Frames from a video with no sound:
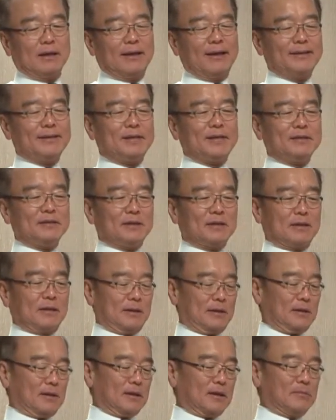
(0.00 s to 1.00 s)
SH
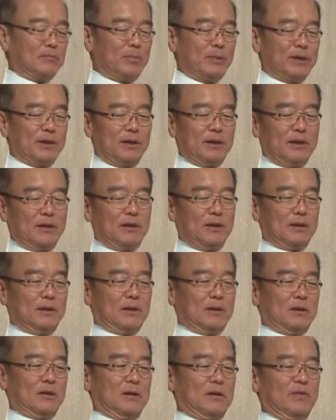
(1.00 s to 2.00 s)
and company,
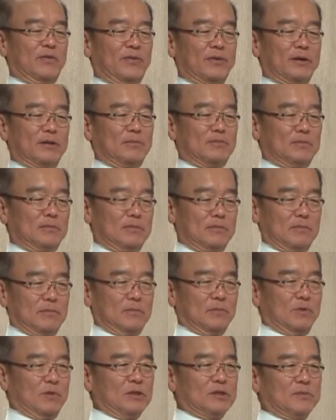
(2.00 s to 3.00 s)
a firm,
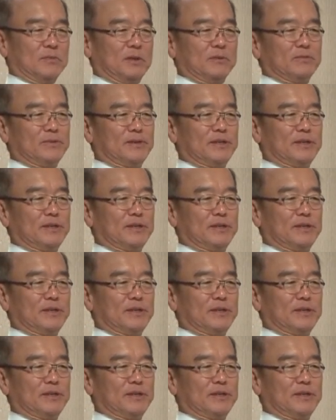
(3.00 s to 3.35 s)
this firm